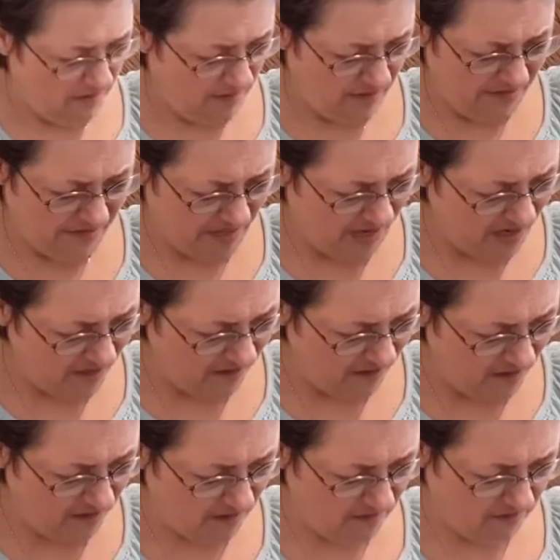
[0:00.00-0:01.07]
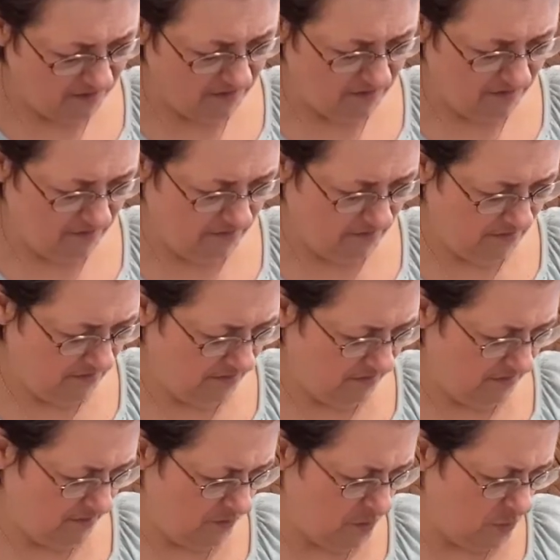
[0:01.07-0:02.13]
Is that like,
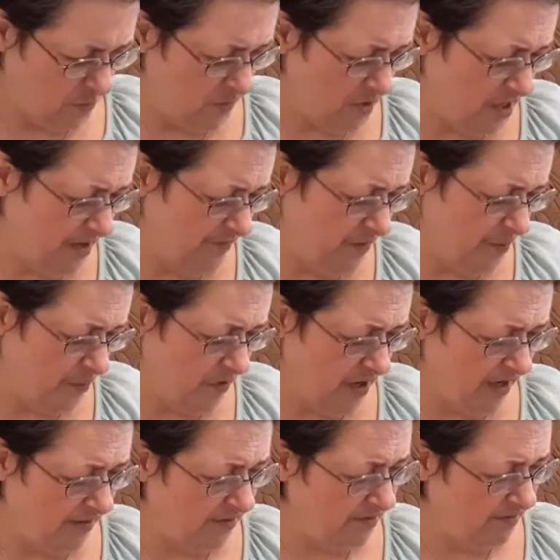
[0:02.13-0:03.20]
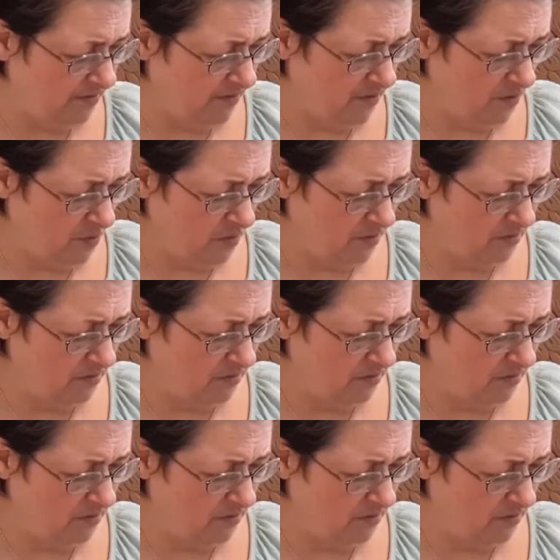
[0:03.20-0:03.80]
what kind of a price do you,